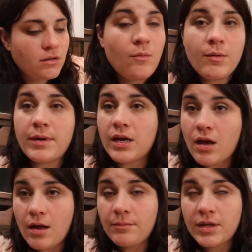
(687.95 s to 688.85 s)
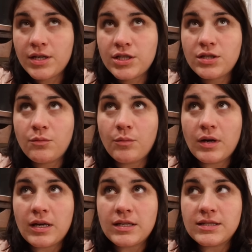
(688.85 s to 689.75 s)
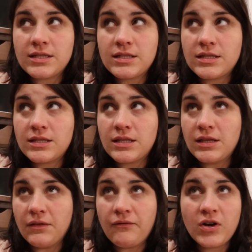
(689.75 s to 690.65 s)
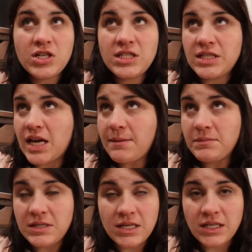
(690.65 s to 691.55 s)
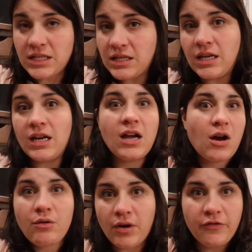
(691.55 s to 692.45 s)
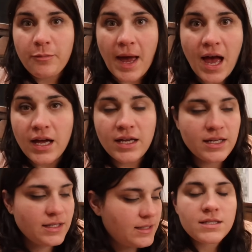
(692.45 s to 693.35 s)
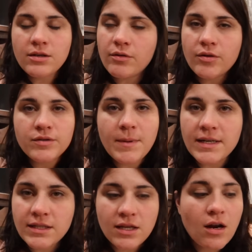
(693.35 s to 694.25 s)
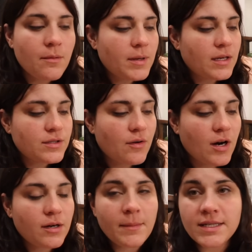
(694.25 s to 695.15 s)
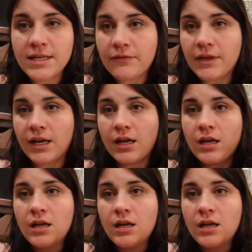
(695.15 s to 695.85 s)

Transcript: What we accomplished was the first step to getting our groove back. So it goes back to the not being so hard on myself thing.